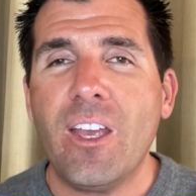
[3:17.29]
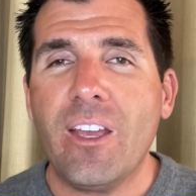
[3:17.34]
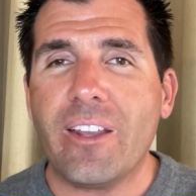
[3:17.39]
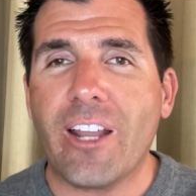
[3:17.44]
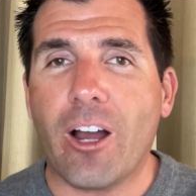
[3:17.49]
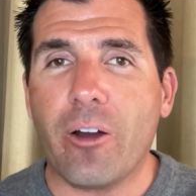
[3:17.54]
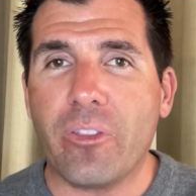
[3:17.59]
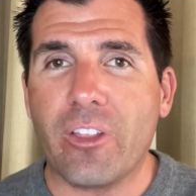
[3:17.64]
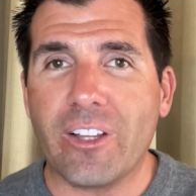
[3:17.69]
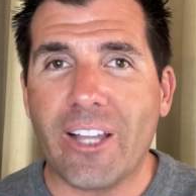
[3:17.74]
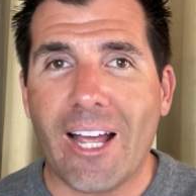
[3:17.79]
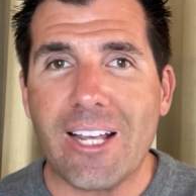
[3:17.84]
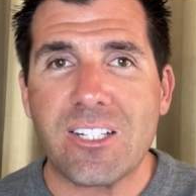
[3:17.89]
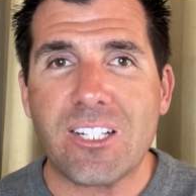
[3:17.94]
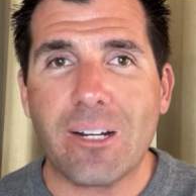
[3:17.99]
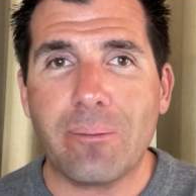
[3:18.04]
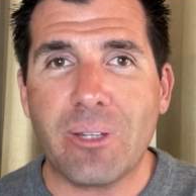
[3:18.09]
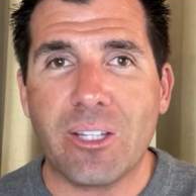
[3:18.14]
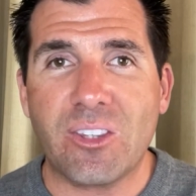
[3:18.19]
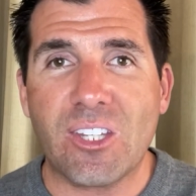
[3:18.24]
Now, the last
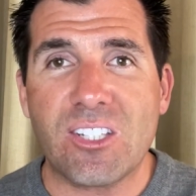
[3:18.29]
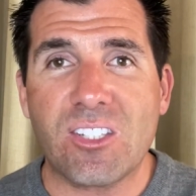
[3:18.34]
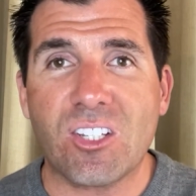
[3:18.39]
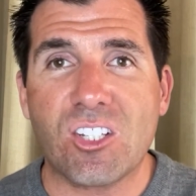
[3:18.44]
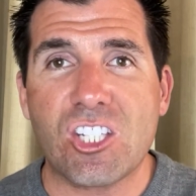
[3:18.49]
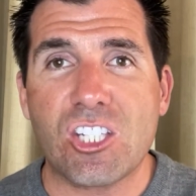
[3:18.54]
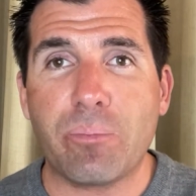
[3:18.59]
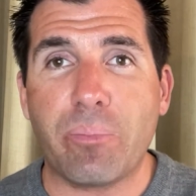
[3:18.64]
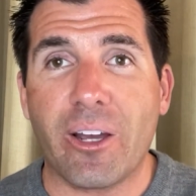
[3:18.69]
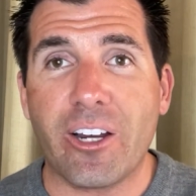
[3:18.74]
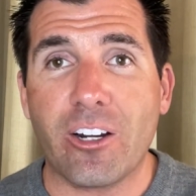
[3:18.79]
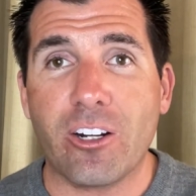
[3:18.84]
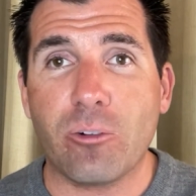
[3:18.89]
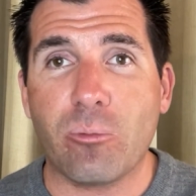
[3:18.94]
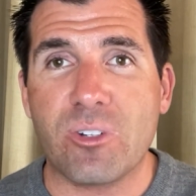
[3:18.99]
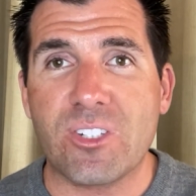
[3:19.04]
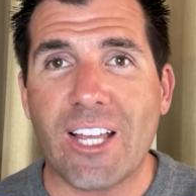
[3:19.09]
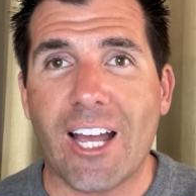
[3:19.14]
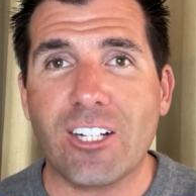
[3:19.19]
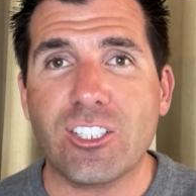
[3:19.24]
time that this expired
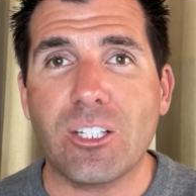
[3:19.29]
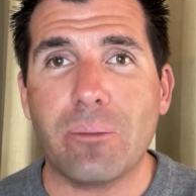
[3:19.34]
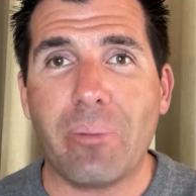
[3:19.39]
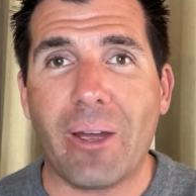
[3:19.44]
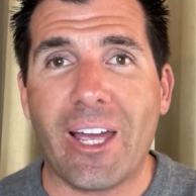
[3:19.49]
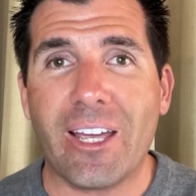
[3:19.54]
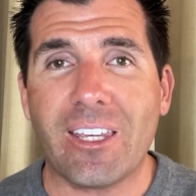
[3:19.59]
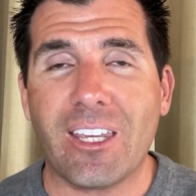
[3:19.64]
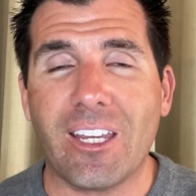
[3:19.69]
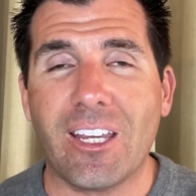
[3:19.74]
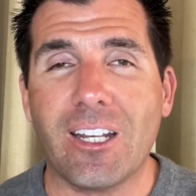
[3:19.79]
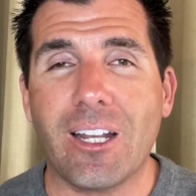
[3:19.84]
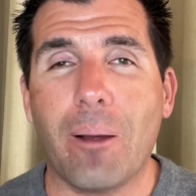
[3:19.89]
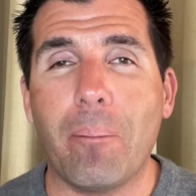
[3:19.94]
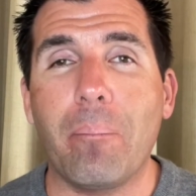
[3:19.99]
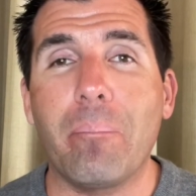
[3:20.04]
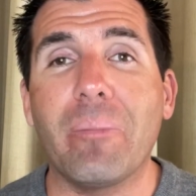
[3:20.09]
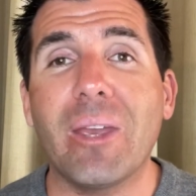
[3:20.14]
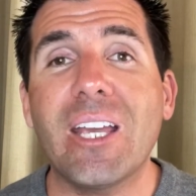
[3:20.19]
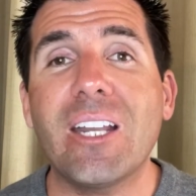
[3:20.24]
was actually back in
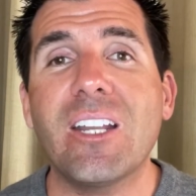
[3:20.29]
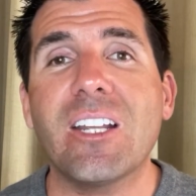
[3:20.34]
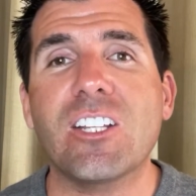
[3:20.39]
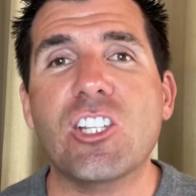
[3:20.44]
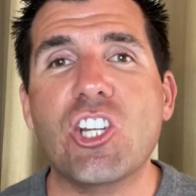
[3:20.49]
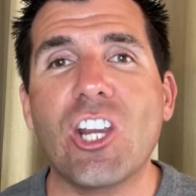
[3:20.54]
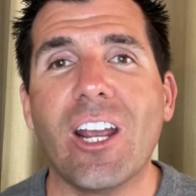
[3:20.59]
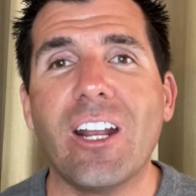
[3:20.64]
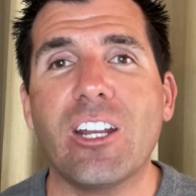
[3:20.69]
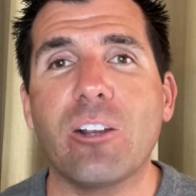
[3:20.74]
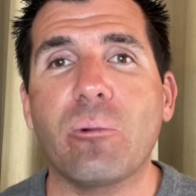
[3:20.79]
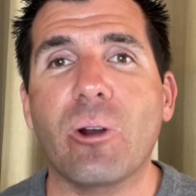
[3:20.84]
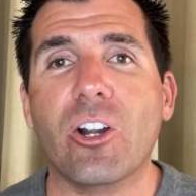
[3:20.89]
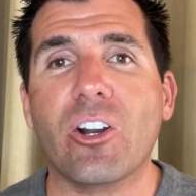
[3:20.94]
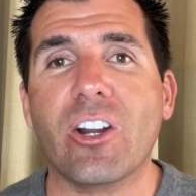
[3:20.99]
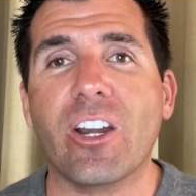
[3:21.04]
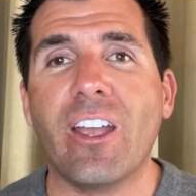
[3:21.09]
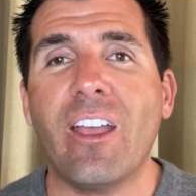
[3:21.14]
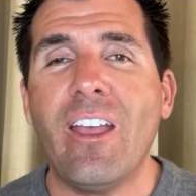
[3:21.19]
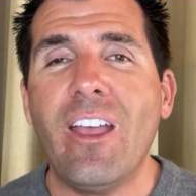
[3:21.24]

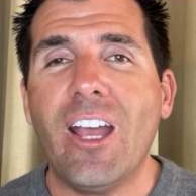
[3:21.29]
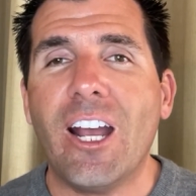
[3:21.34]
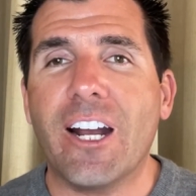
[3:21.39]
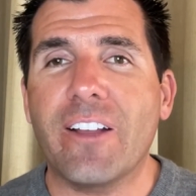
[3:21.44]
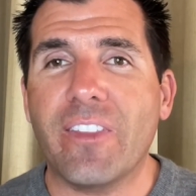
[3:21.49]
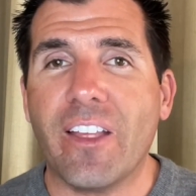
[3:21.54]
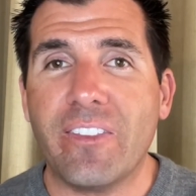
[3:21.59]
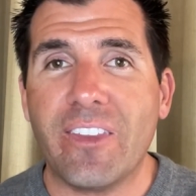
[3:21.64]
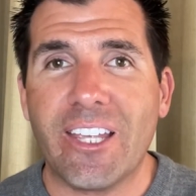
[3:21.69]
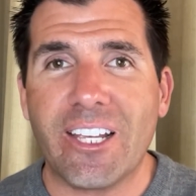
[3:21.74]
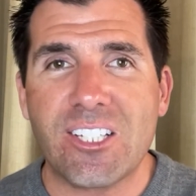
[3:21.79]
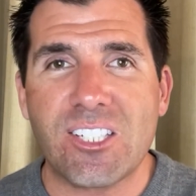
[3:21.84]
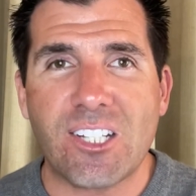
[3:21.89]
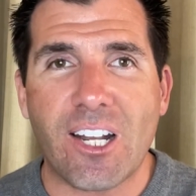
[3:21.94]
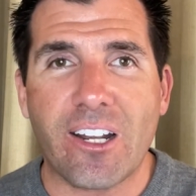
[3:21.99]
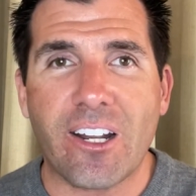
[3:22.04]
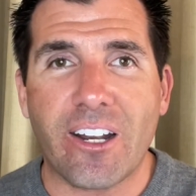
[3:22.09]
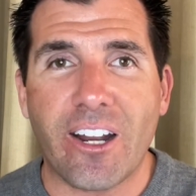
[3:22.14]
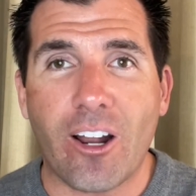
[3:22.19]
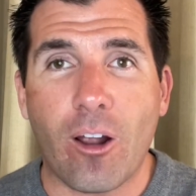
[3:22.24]
mid-January, and then they
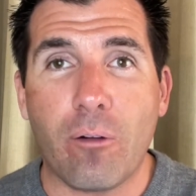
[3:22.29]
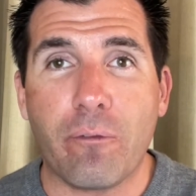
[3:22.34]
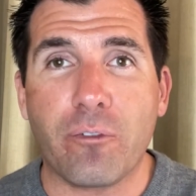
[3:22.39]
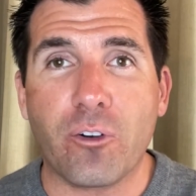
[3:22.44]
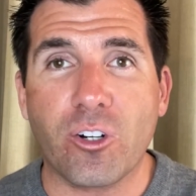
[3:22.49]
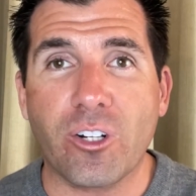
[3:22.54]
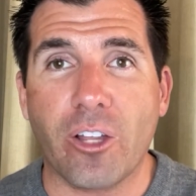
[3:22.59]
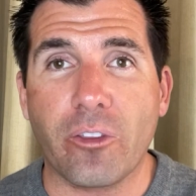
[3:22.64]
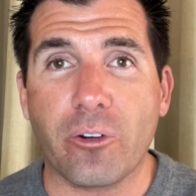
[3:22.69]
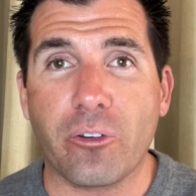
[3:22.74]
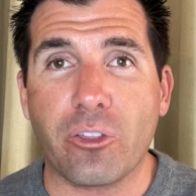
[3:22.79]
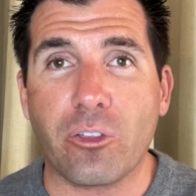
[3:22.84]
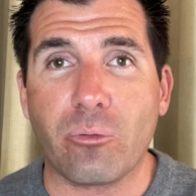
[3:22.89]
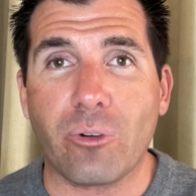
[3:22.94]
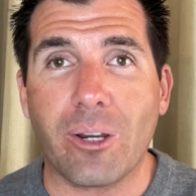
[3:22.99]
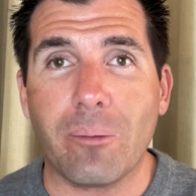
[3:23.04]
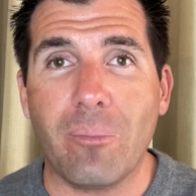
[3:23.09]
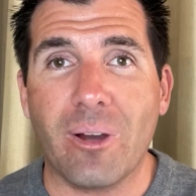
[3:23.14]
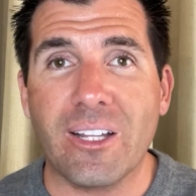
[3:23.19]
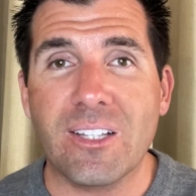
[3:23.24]
extended it out for another
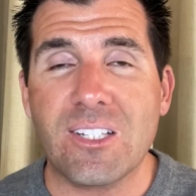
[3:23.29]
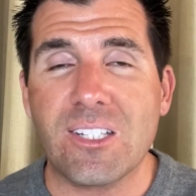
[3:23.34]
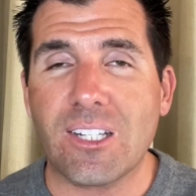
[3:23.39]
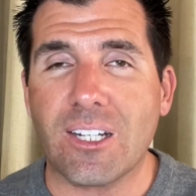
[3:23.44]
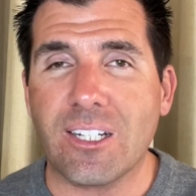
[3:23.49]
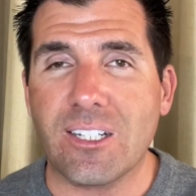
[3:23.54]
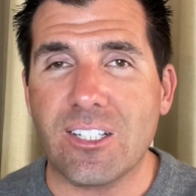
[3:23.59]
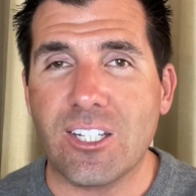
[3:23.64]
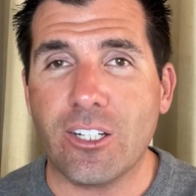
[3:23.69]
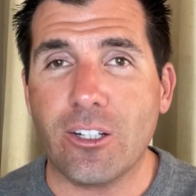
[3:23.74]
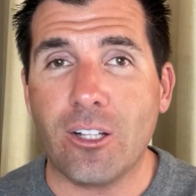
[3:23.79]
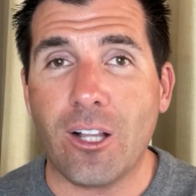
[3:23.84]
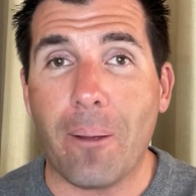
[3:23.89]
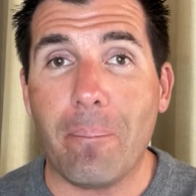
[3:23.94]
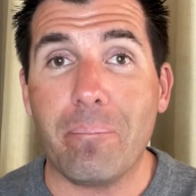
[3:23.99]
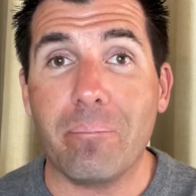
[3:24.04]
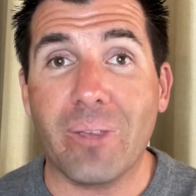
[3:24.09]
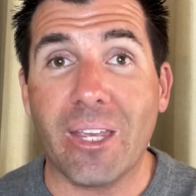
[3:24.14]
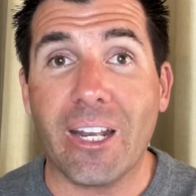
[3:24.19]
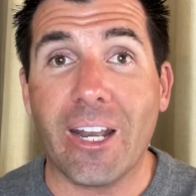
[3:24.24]
3 months until
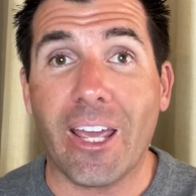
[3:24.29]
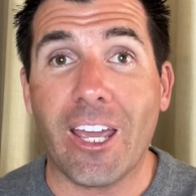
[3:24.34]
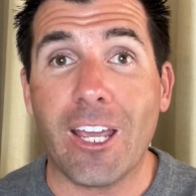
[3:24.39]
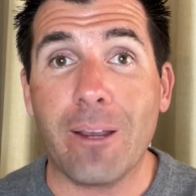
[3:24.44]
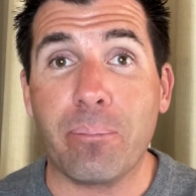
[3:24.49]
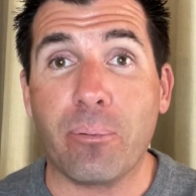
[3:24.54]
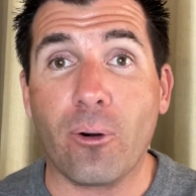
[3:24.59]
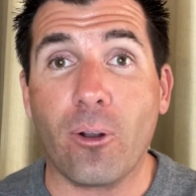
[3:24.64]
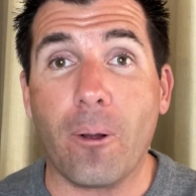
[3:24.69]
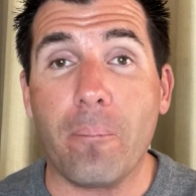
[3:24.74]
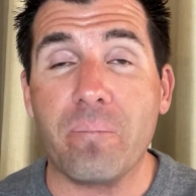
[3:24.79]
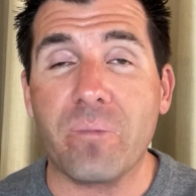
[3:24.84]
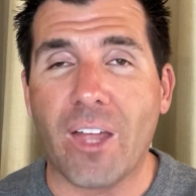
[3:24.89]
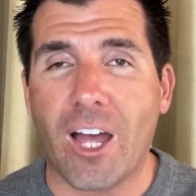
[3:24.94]
mid-April.